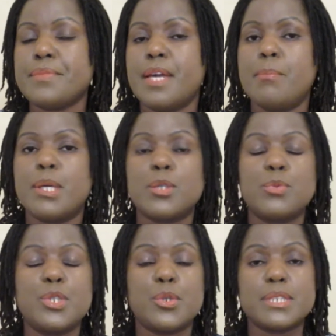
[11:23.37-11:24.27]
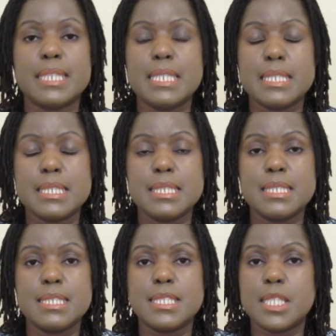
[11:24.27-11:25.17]
and because we don't eat
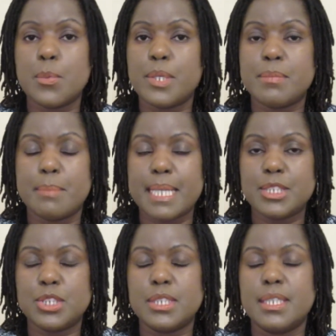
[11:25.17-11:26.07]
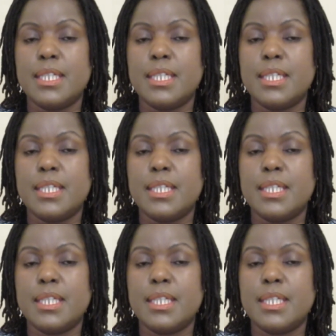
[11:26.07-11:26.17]
seaweed much,